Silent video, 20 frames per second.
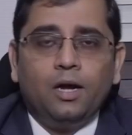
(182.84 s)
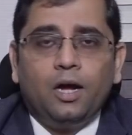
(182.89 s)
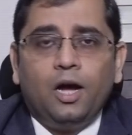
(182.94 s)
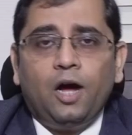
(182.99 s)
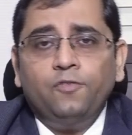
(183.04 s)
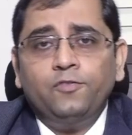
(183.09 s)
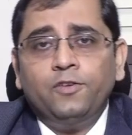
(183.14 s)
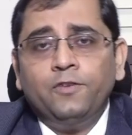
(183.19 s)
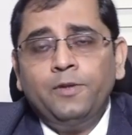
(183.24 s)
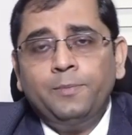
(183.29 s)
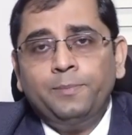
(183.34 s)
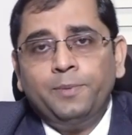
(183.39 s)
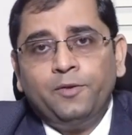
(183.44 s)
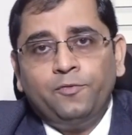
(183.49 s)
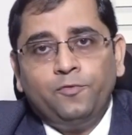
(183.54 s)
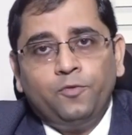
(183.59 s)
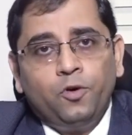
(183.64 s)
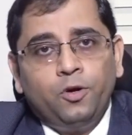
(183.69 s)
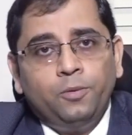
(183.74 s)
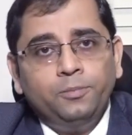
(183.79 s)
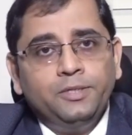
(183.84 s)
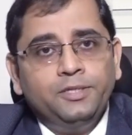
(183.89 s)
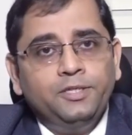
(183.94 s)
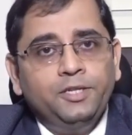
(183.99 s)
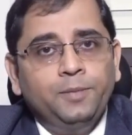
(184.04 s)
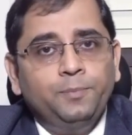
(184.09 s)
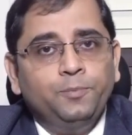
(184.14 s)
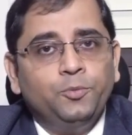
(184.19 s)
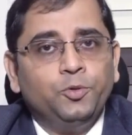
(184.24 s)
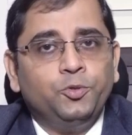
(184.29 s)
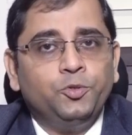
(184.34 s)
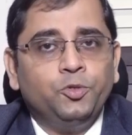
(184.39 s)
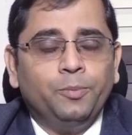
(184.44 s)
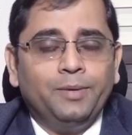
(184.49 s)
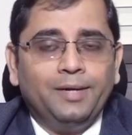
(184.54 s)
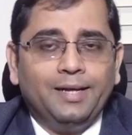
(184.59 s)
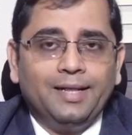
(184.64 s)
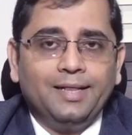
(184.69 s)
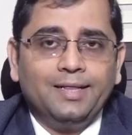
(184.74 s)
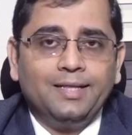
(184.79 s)
After we perform the deep proteome
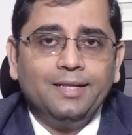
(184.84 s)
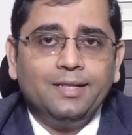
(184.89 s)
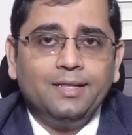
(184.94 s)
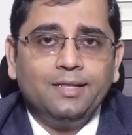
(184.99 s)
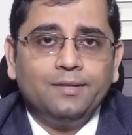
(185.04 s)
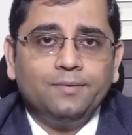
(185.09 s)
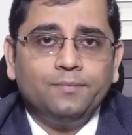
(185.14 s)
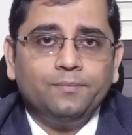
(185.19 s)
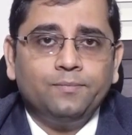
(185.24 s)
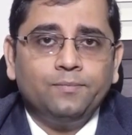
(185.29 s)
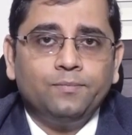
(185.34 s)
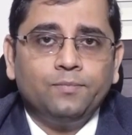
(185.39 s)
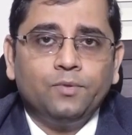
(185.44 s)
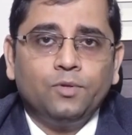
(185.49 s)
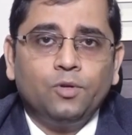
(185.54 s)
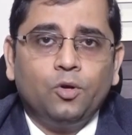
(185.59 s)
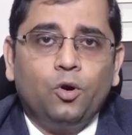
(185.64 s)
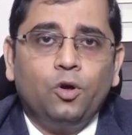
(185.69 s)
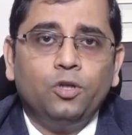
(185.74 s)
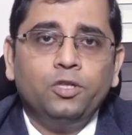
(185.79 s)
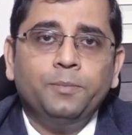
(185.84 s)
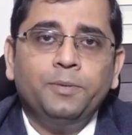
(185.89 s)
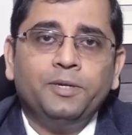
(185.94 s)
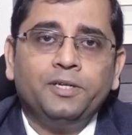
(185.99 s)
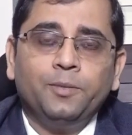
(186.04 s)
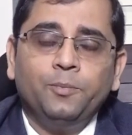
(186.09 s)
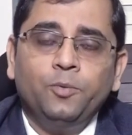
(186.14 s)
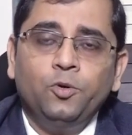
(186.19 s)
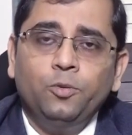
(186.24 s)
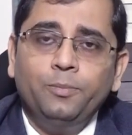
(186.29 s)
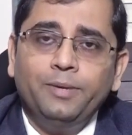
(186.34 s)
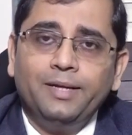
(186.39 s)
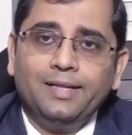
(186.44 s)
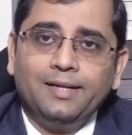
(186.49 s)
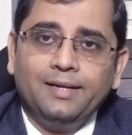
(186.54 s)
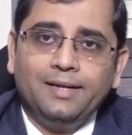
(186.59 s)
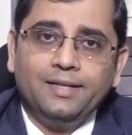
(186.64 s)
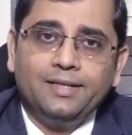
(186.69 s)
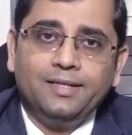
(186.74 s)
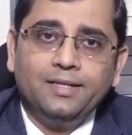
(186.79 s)
analysis or the metabolomics
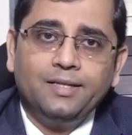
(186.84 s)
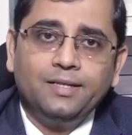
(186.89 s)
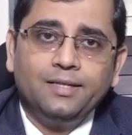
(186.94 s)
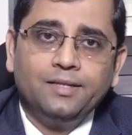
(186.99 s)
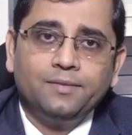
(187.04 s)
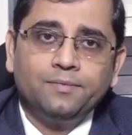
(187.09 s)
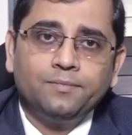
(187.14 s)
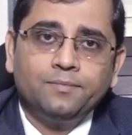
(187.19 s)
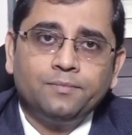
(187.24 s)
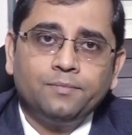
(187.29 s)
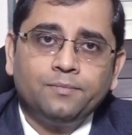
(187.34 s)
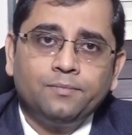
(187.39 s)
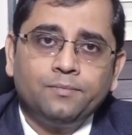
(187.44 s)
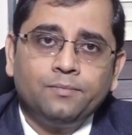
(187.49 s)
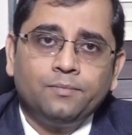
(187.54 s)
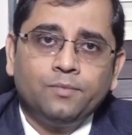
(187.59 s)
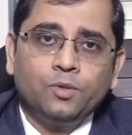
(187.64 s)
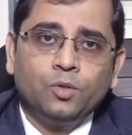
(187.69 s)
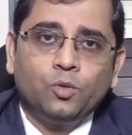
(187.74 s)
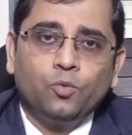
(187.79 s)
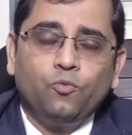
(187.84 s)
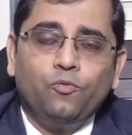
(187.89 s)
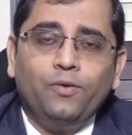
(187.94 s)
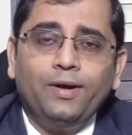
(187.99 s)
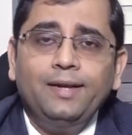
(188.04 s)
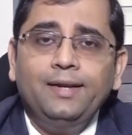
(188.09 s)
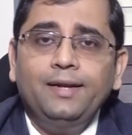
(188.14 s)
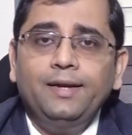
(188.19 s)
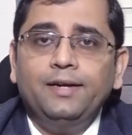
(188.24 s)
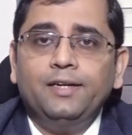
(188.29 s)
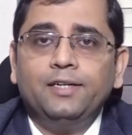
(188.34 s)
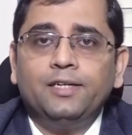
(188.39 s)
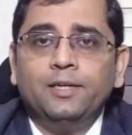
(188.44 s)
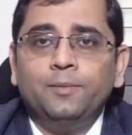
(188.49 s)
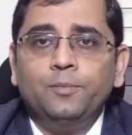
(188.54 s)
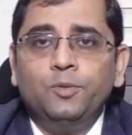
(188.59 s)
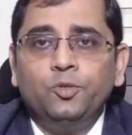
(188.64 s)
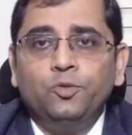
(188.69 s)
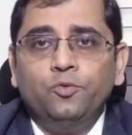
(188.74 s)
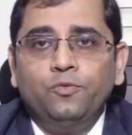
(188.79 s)
analysis, finally it
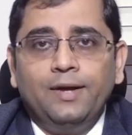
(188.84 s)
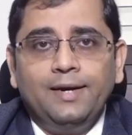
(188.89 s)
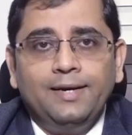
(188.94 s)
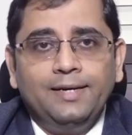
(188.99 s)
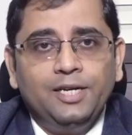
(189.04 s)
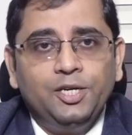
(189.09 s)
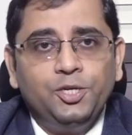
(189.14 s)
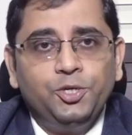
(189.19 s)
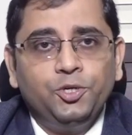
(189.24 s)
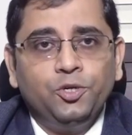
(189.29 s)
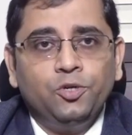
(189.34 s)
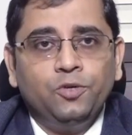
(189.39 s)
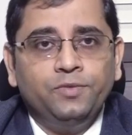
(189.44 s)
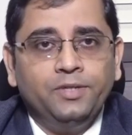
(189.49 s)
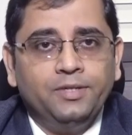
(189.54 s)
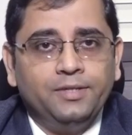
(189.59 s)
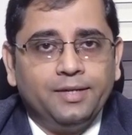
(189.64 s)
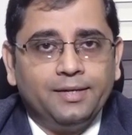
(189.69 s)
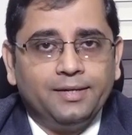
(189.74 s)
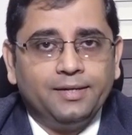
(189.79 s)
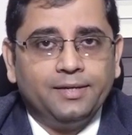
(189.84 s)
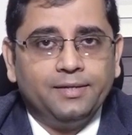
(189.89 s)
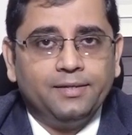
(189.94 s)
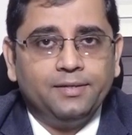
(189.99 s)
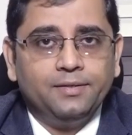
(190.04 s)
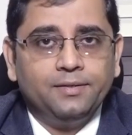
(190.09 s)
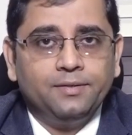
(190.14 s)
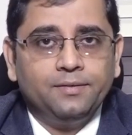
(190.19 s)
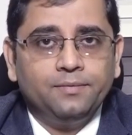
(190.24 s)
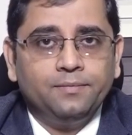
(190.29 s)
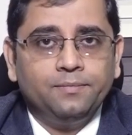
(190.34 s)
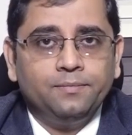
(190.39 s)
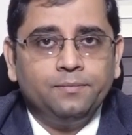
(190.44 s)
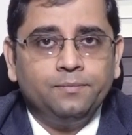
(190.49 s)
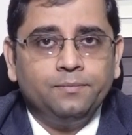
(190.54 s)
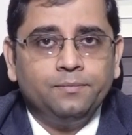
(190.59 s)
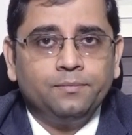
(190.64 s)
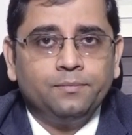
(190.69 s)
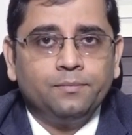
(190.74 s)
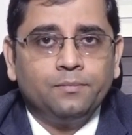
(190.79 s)
comes to validation of the target.
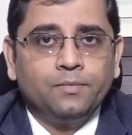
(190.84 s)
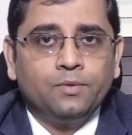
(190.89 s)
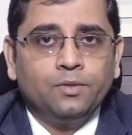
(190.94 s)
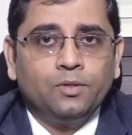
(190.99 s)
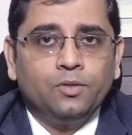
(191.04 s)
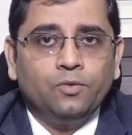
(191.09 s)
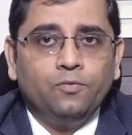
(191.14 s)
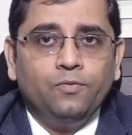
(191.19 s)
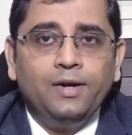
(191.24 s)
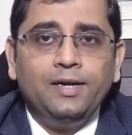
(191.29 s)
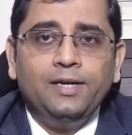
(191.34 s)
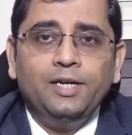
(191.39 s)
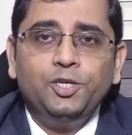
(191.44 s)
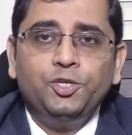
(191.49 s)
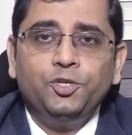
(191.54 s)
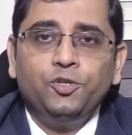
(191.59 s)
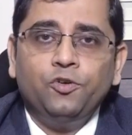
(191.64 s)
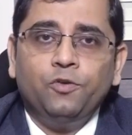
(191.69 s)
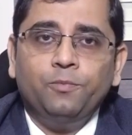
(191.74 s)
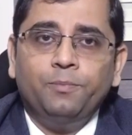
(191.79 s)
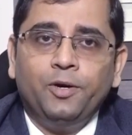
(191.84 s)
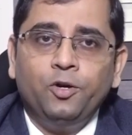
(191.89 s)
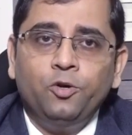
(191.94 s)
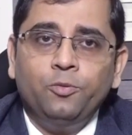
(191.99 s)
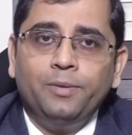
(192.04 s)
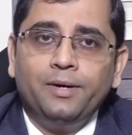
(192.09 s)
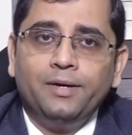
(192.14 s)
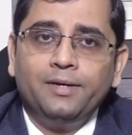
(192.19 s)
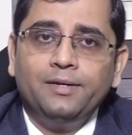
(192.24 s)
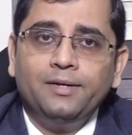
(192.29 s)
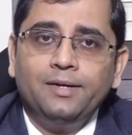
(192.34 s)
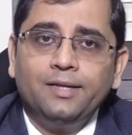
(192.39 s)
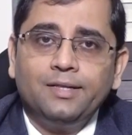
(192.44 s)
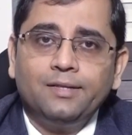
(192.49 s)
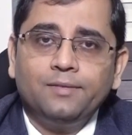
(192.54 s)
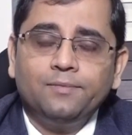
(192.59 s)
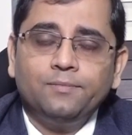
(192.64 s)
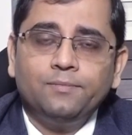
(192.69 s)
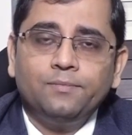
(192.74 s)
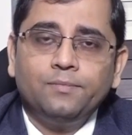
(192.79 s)
Validation of biomarkers
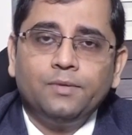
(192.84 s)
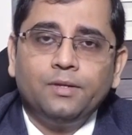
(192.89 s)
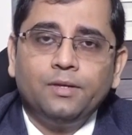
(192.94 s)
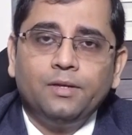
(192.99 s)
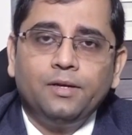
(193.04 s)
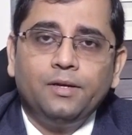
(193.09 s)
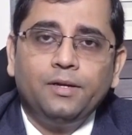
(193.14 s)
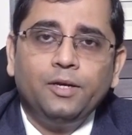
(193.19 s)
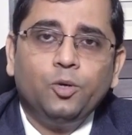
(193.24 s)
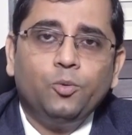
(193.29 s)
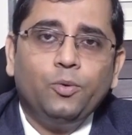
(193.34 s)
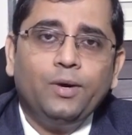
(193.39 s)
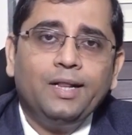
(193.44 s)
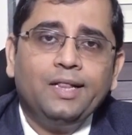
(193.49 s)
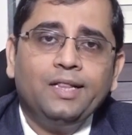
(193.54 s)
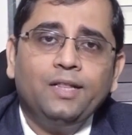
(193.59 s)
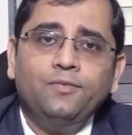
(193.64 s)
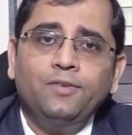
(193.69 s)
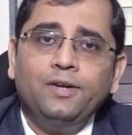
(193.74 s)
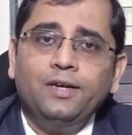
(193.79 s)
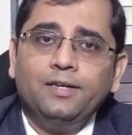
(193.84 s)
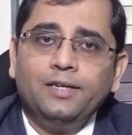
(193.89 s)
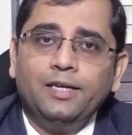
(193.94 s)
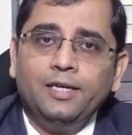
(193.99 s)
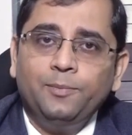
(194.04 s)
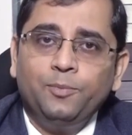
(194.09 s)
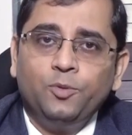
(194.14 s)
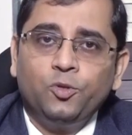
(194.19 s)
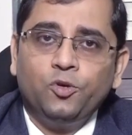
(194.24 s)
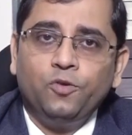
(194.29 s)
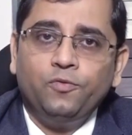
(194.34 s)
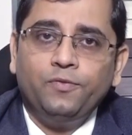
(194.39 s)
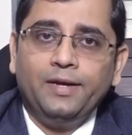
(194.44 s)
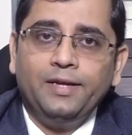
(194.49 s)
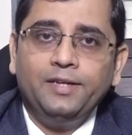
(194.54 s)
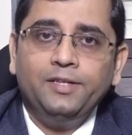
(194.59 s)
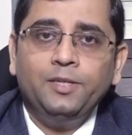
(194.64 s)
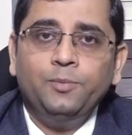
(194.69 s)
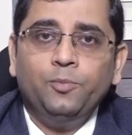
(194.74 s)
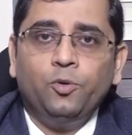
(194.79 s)
requires several types of
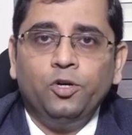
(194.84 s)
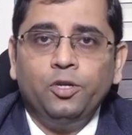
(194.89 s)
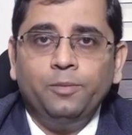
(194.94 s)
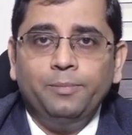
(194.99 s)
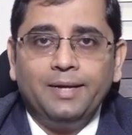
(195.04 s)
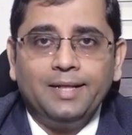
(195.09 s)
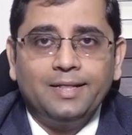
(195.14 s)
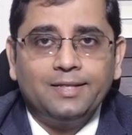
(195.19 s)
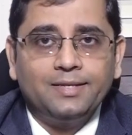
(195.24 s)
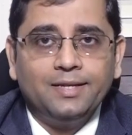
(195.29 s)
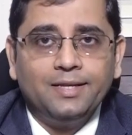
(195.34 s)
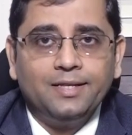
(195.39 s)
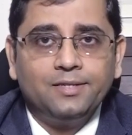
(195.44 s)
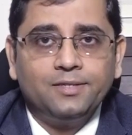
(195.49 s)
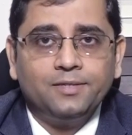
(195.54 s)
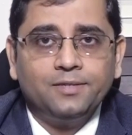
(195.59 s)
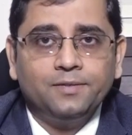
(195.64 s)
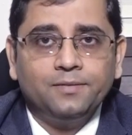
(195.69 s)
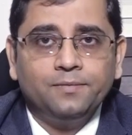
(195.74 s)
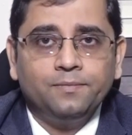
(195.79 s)
antibody-based tests.